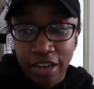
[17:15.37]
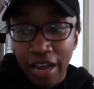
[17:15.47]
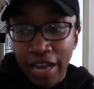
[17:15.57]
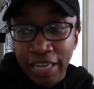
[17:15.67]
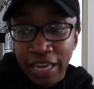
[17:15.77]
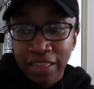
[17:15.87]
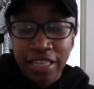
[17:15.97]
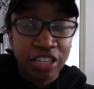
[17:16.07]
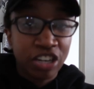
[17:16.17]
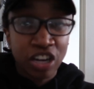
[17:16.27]
I
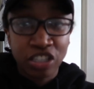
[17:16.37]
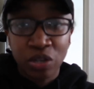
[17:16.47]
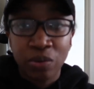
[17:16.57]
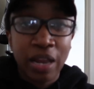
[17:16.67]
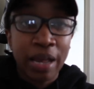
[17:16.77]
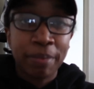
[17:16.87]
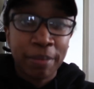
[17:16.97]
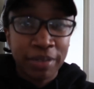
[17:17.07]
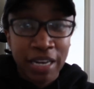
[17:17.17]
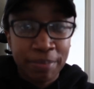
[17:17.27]
get that dogs don't like
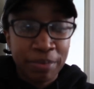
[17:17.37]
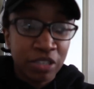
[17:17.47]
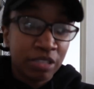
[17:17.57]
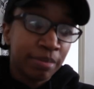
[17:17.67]
puppy diapers,